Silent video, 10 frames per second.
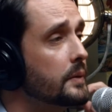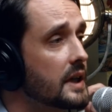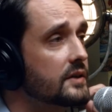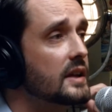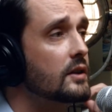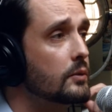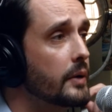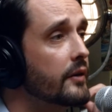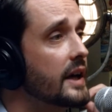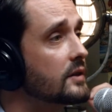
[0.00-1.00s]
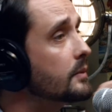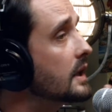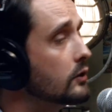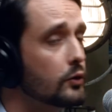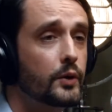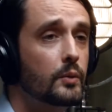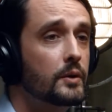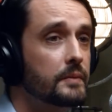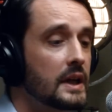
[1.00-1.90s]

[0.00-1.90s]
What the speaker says: I'll send you my resume." No problem.